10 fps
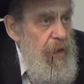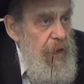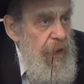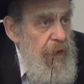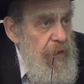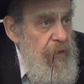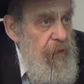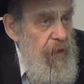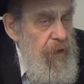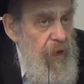that
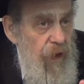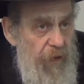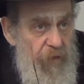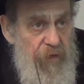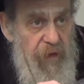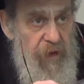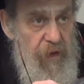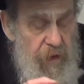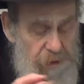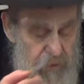obviously
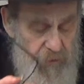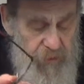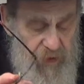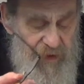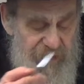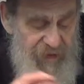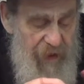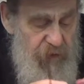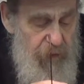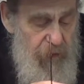they're very
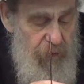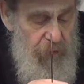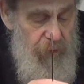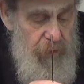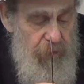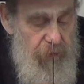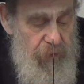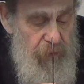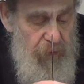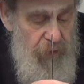central to
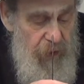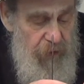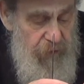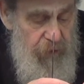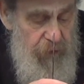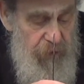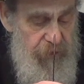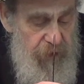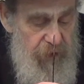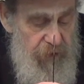the whole concept of
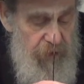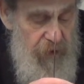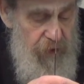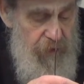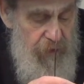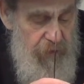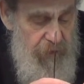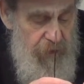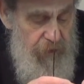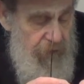Yiddishkeit,
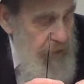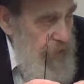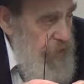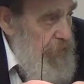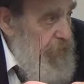Yiddishkeit,